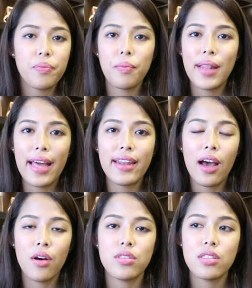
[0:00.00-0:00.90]
plan
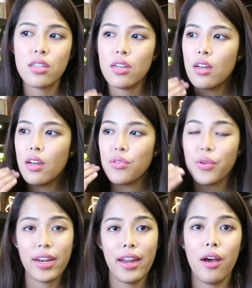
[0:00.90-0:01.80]
out
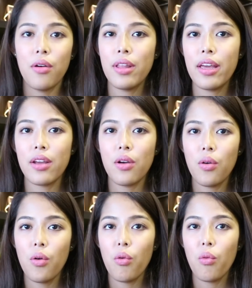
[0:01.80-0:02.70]
right now, like,
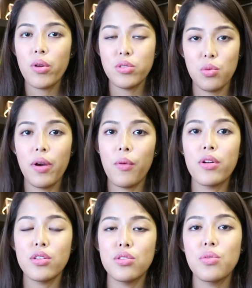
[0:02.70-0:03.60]
what do I
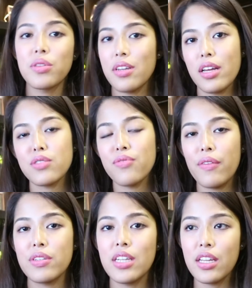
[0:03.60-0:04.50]
want to do in the next
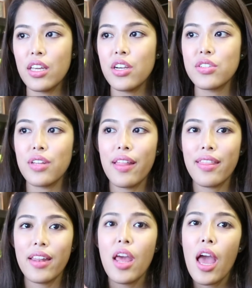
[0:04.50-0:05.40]
5 to 10 years,
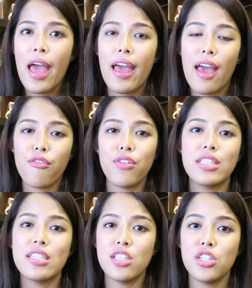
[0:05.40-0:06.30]
and then every
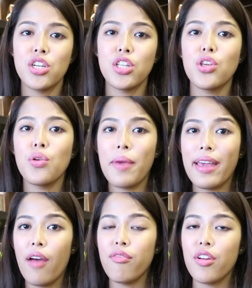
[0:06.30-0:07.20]
decision you
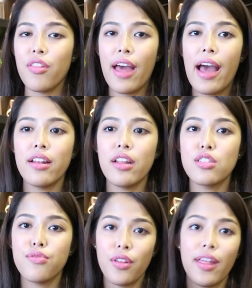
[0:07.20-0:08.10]
make after that
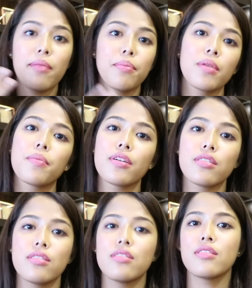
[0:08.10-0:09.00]
is for that
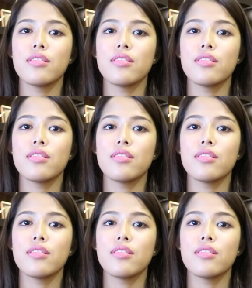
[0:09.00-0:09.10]
purpose.